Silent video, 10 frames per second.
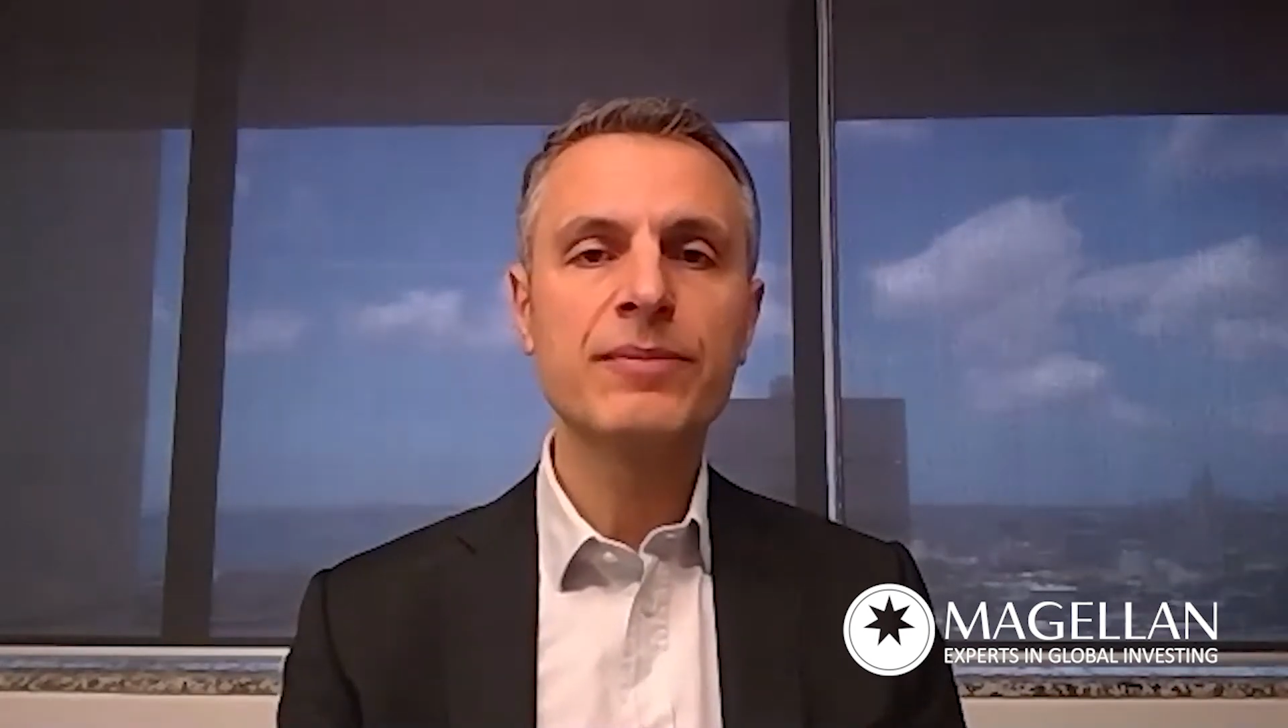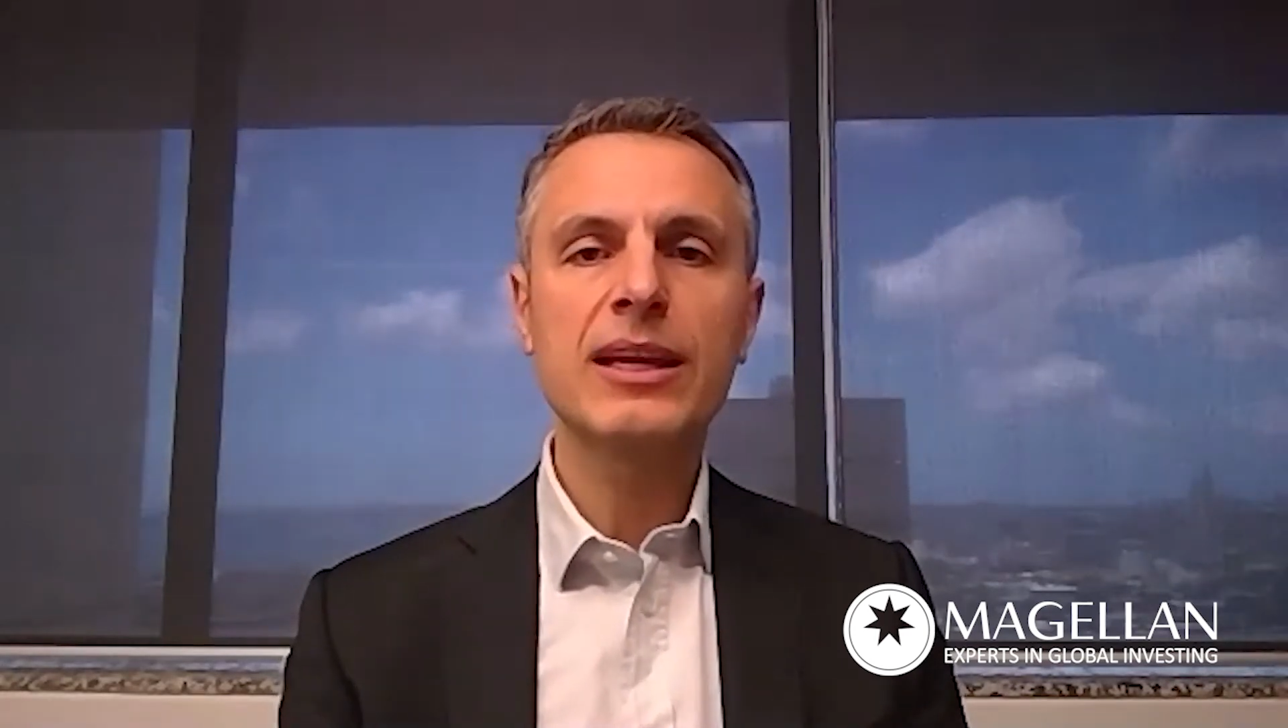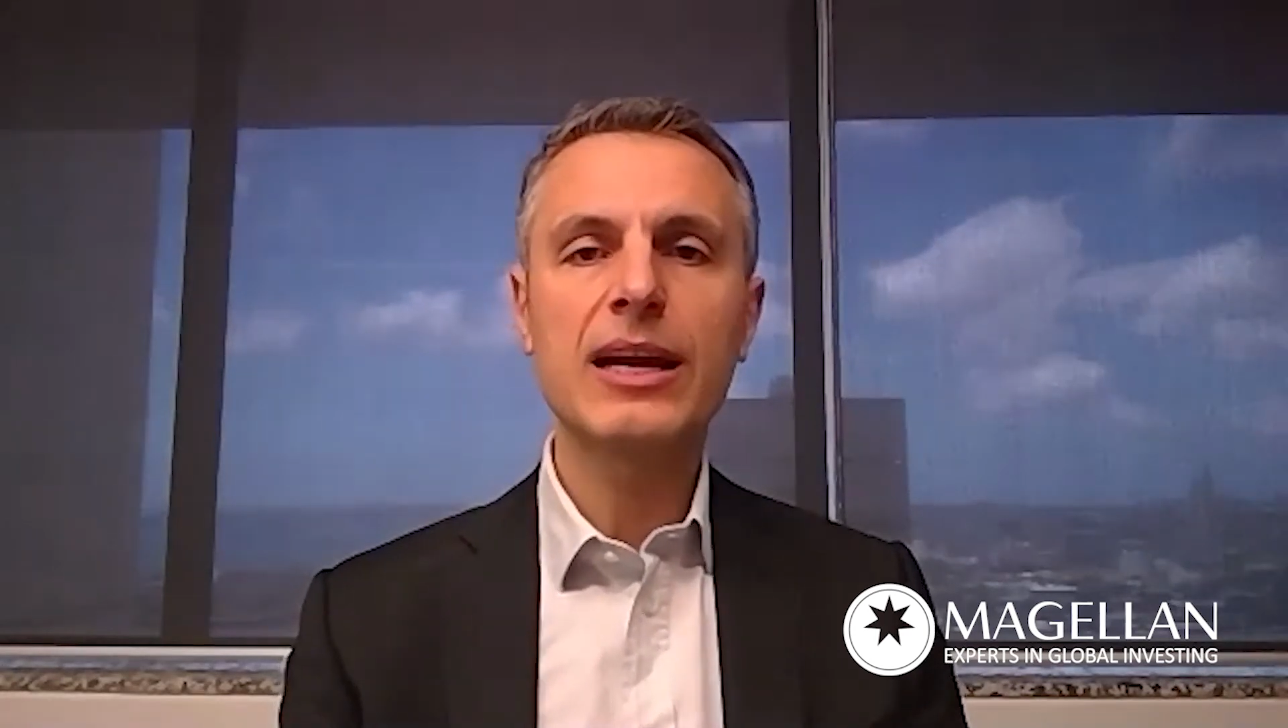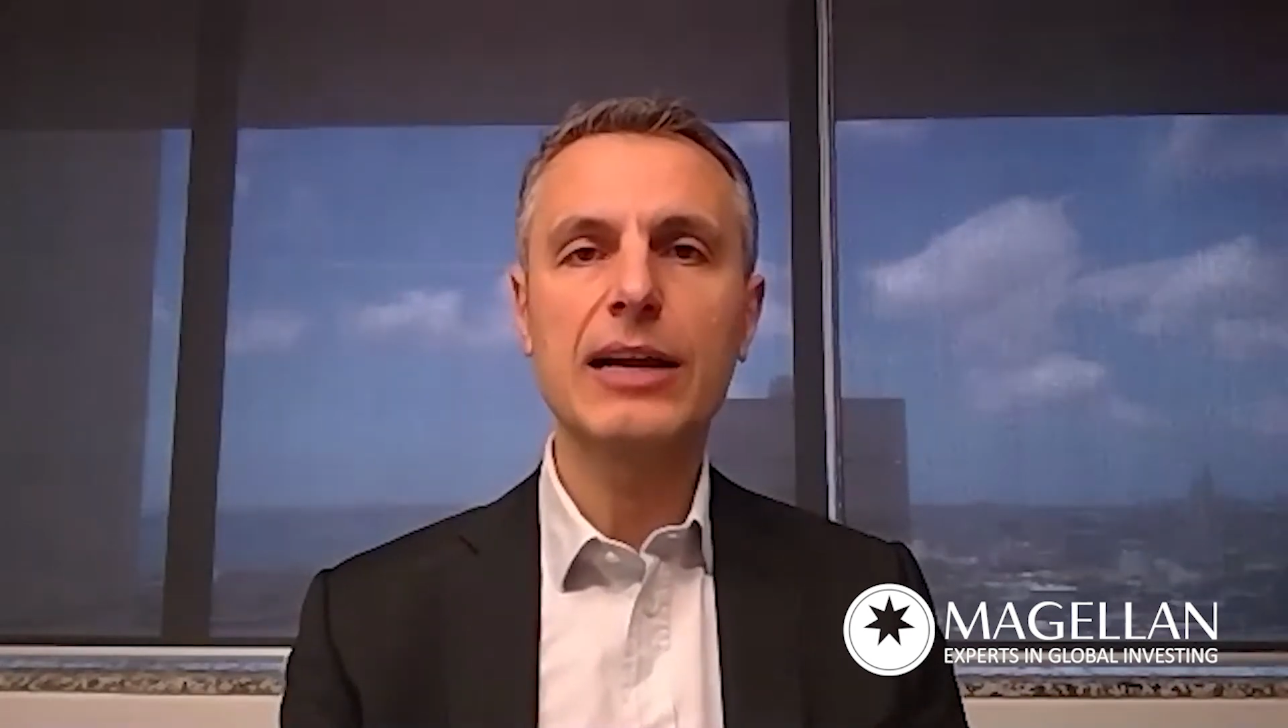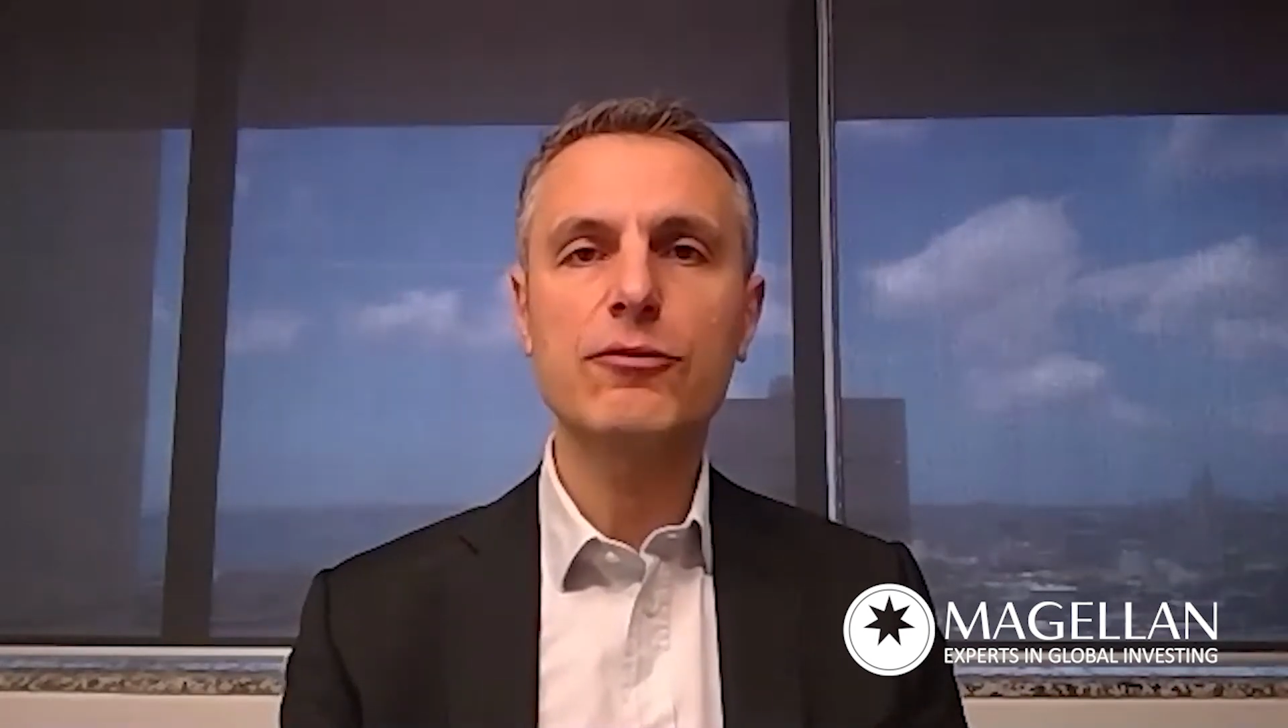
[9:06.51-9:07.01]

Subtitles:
card